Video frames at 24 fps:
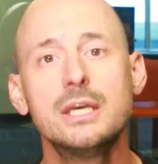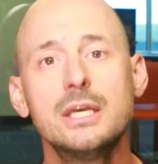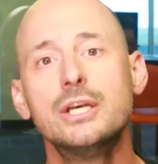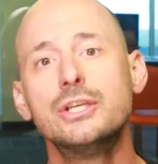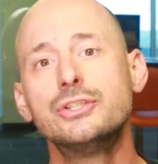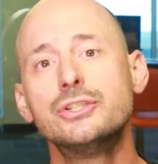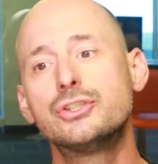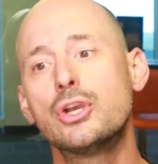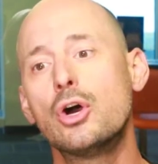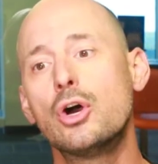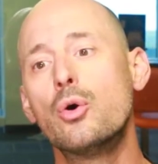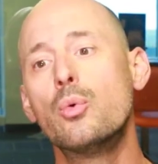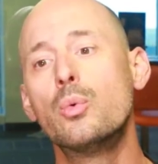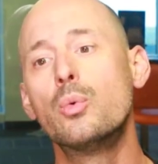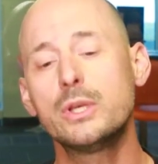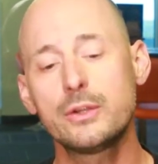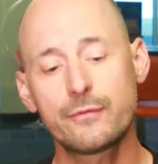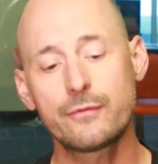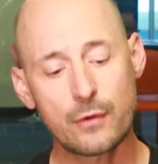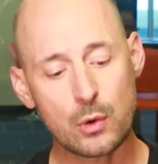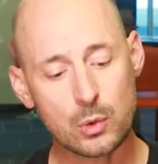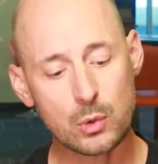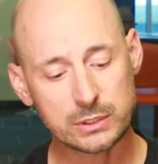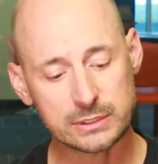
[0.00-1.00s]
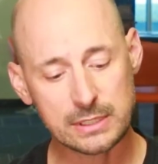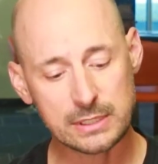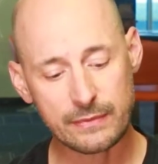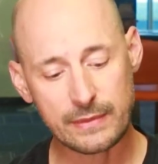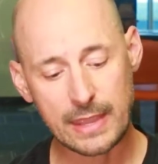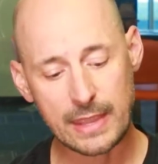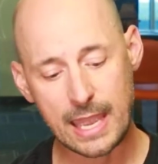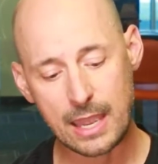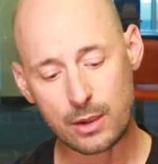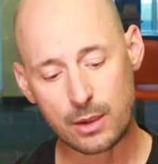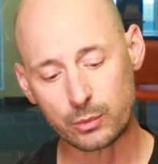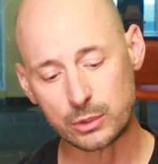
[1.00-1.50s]
So when you focus on
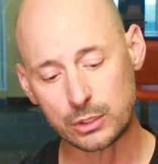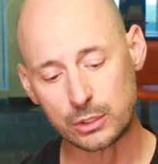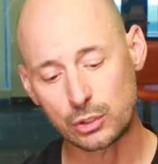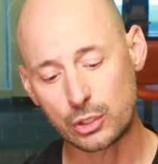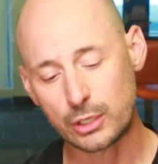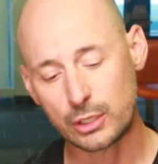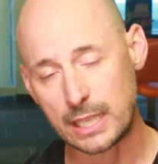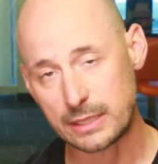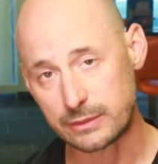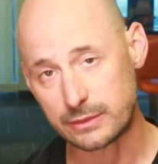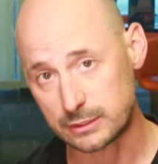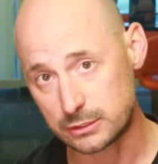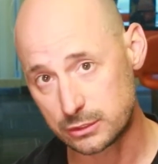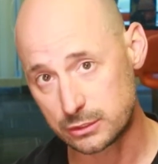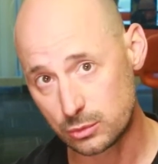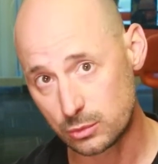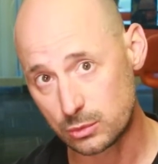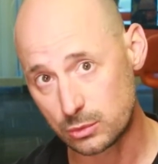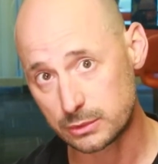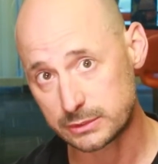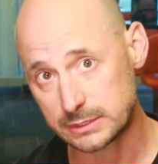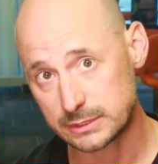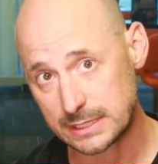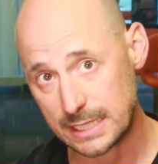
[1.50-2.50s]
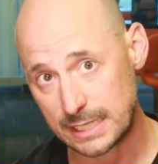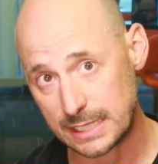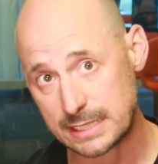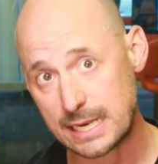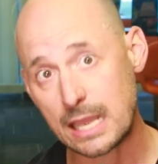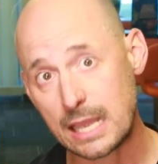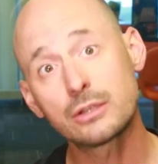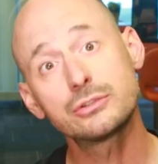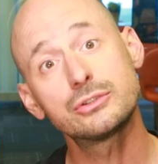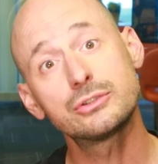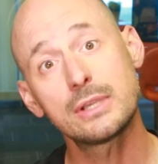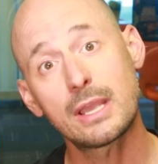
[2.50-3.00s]
that, when you look at the tools and
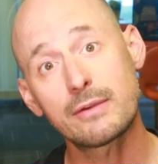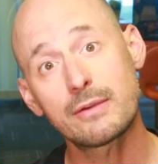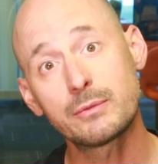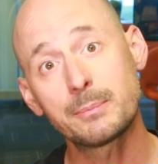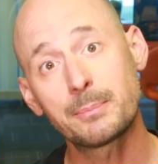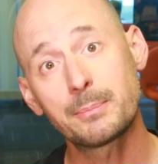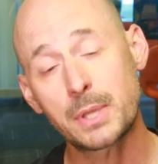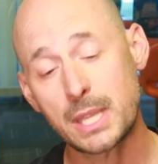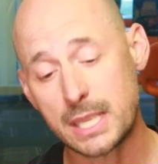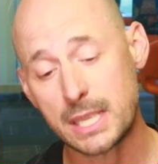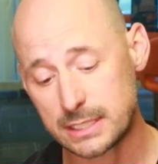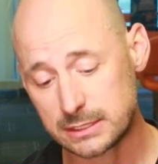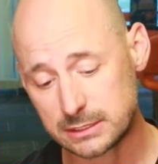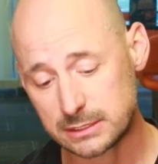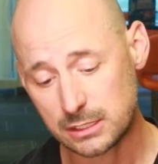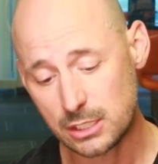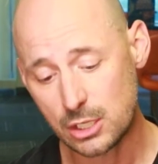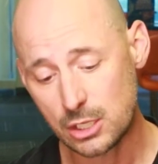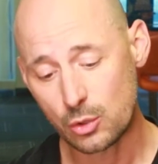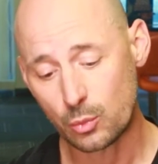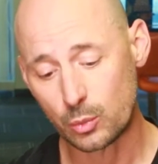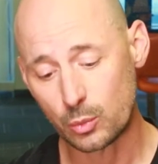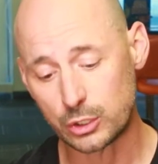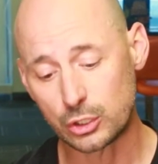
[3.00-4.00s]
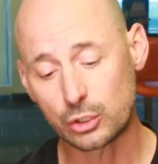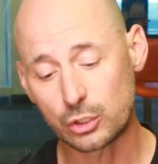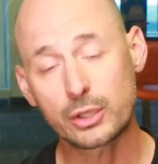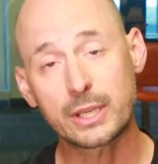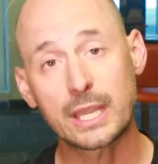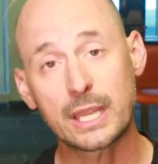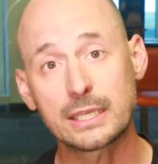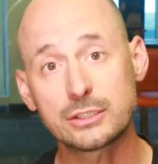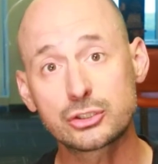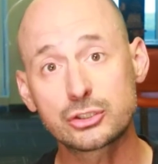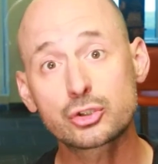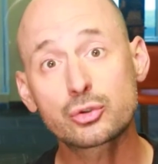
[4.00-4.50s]
technology you have in place, when you look
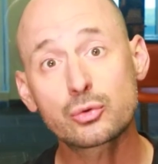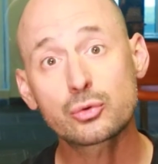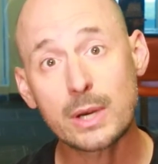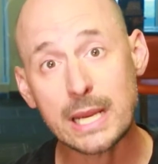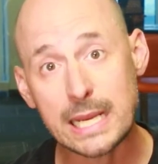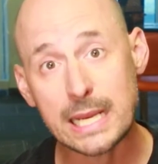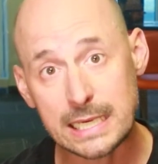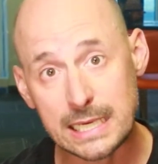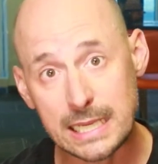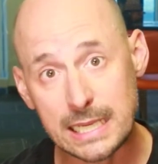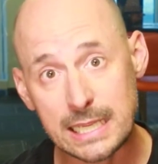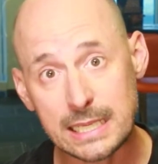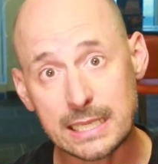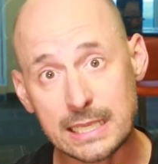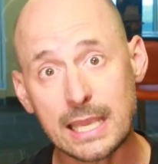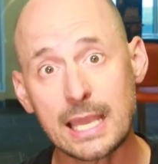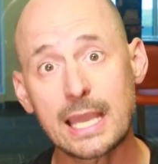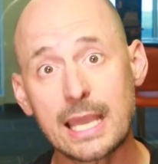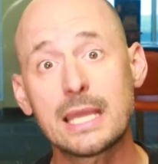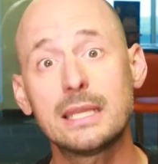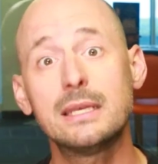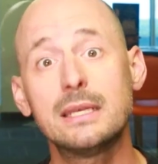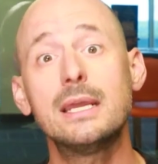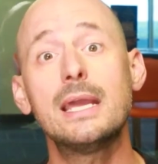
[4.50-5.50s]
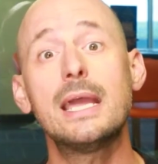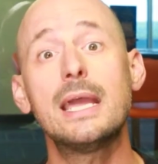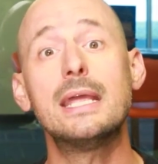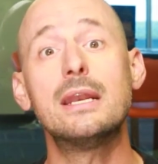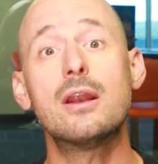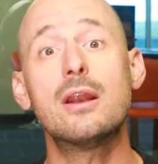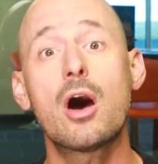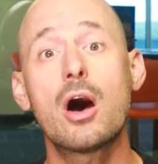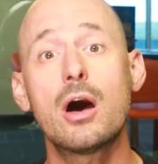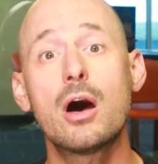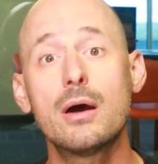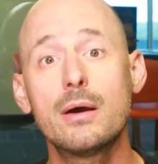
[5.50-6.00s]
at training and
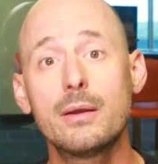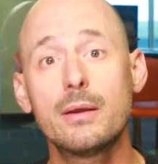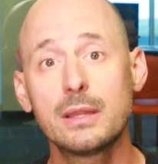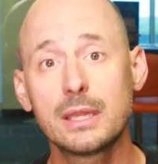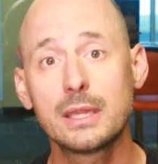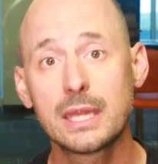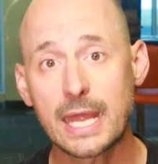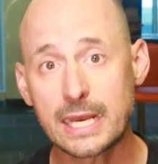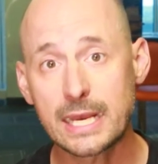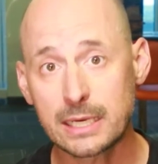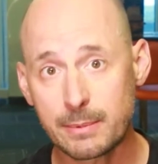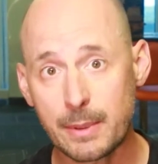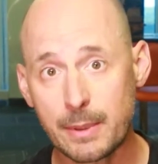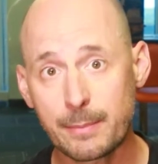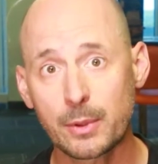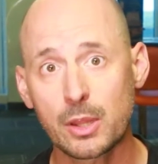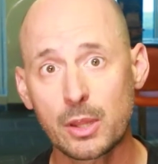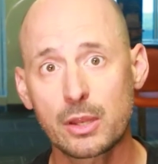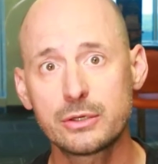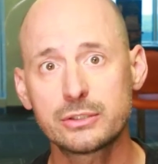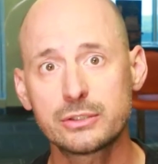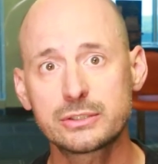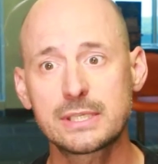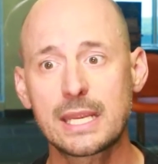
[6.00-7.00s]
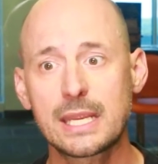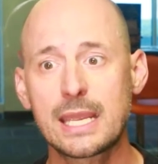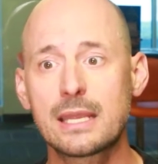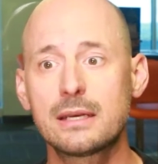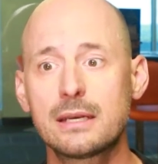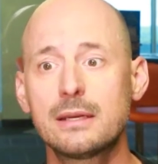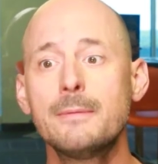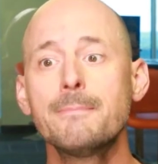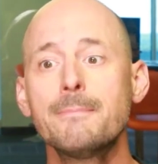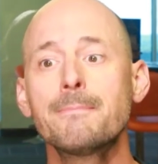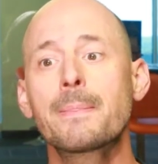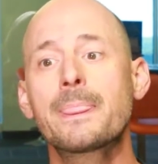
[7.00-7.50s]
letting people
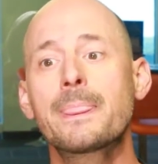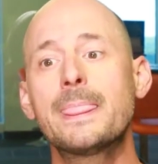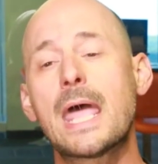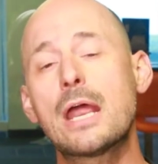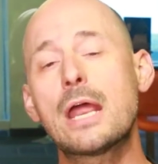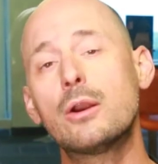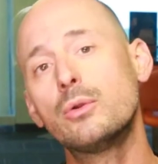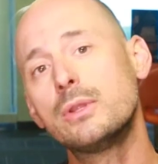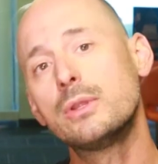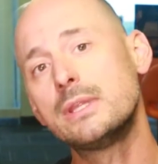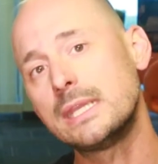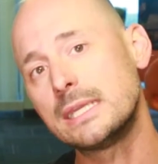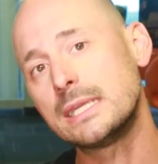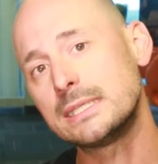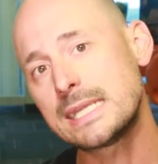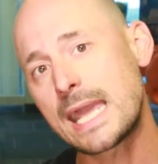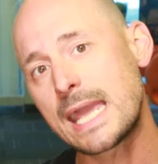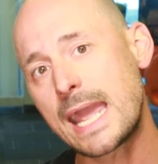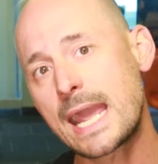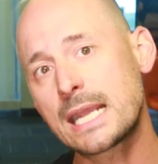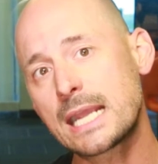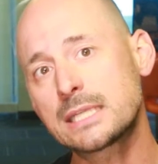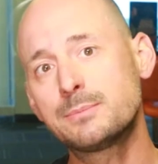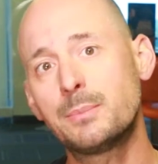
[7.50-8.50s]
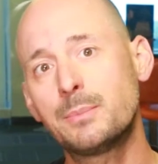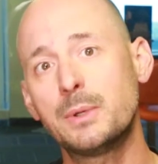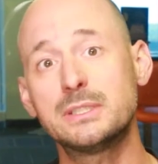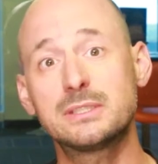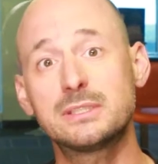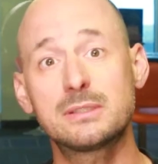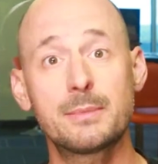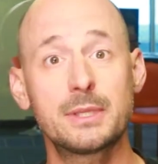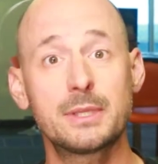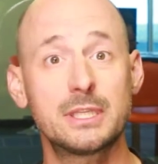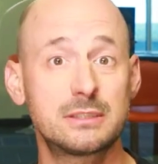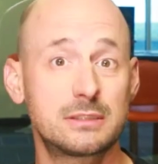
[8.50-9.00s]
understand not only the attacks, but
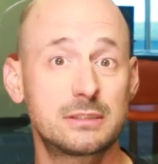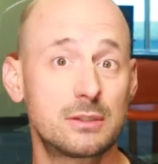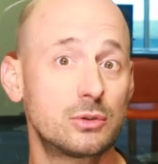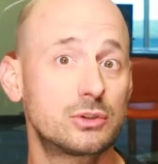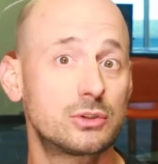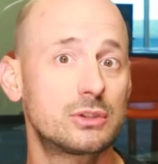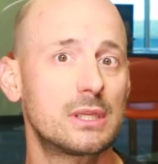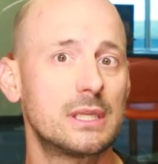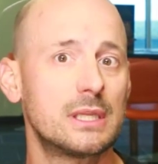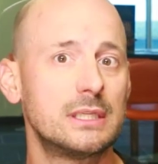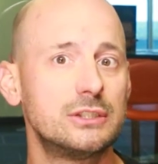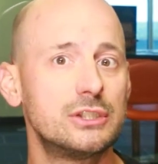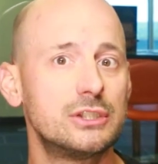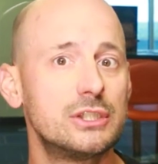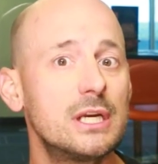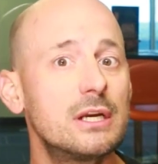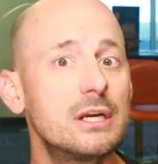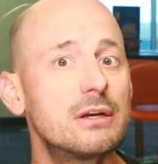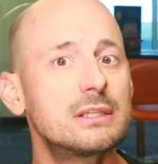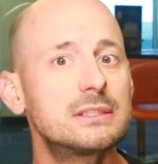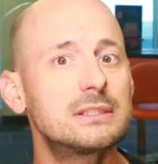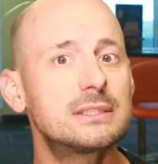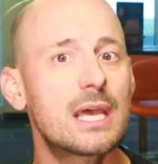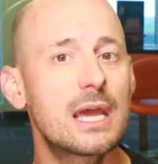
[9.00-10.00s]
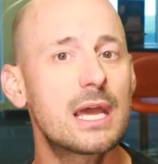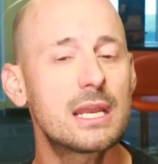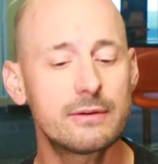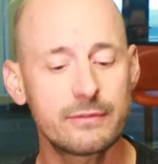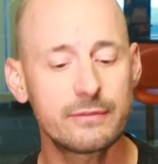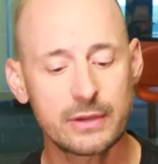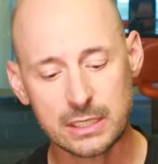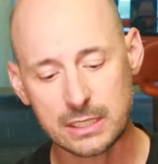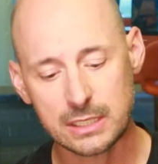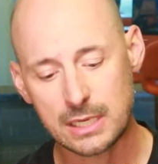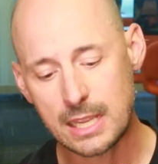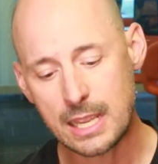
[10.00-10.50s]
some of the social engineering side of
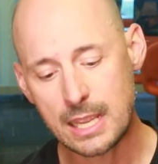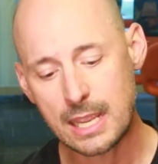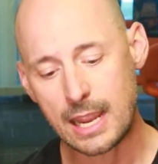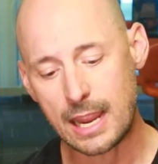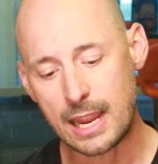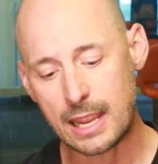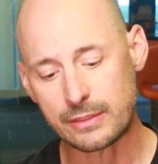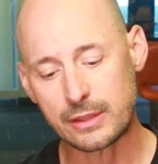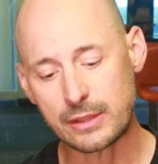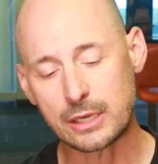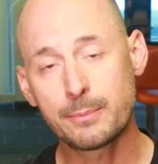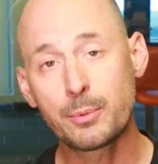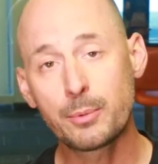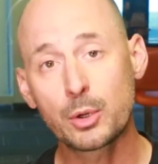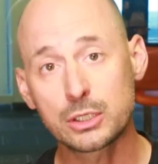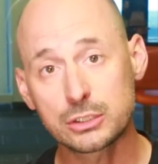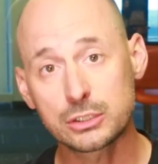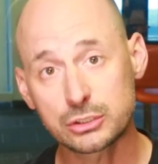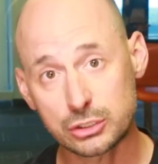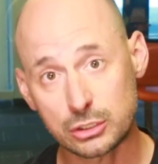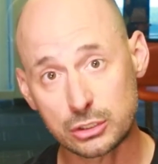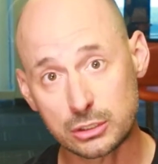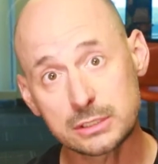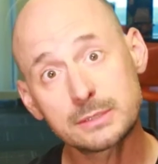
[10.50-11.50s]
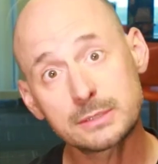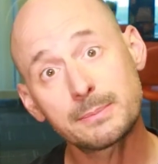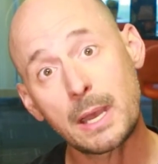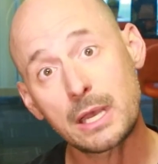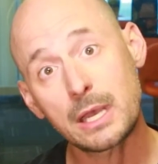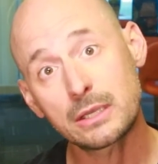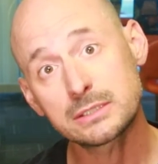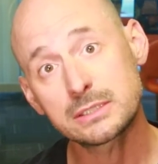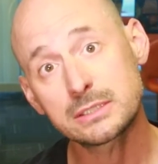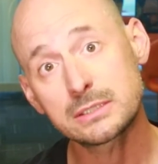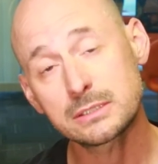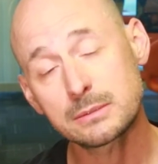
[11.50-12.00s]
it, and then you put insurance
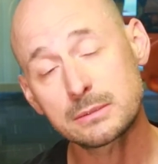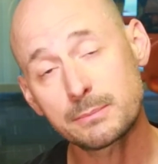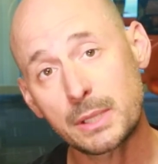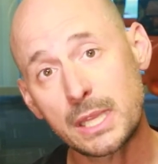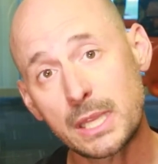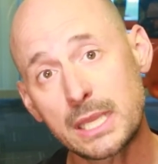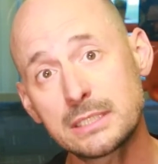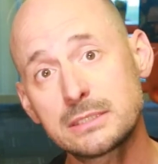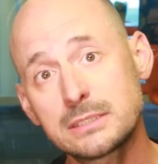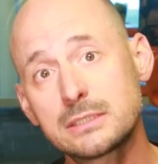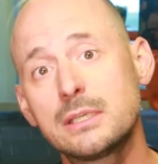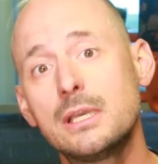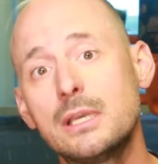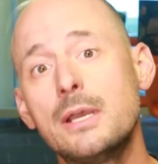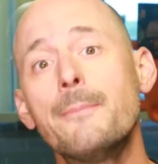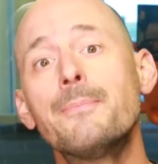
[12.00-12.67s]
policies in place,